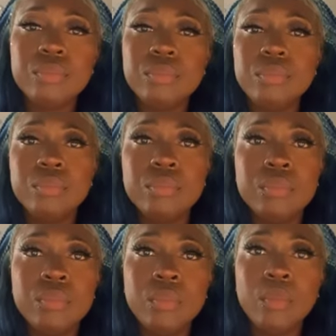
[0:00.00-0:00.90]

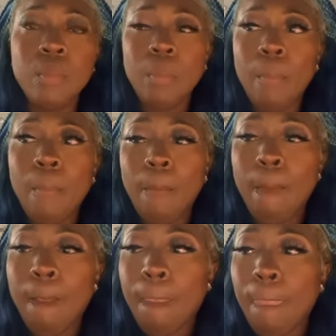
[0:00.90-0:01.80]

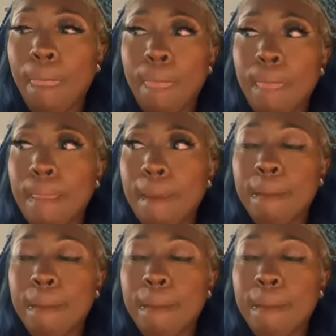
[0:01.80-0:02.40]
Nobody speaks.